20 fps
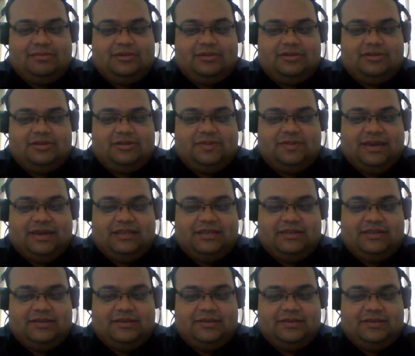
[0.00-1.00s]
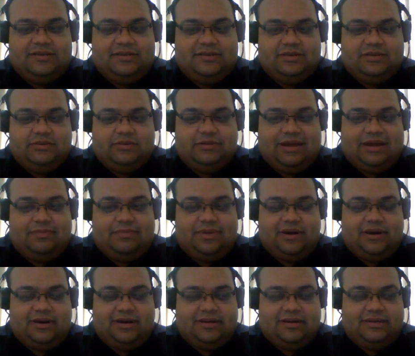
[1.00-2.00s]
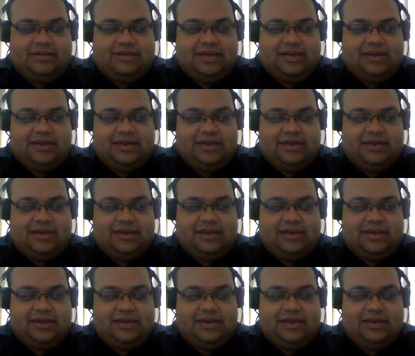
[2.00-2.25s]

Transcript: able to speak to Ed Burns,